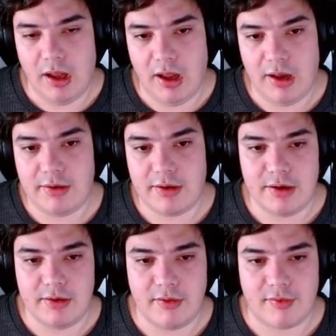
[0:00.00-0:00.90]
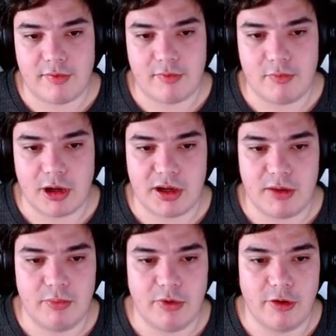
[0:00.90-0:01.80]
and then this is
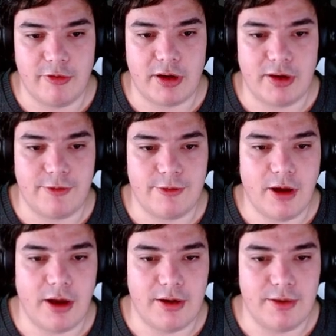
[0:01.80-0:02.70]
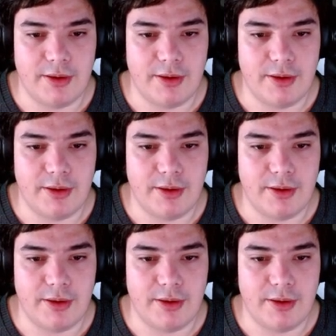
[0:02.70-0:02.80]
working perfectly fine.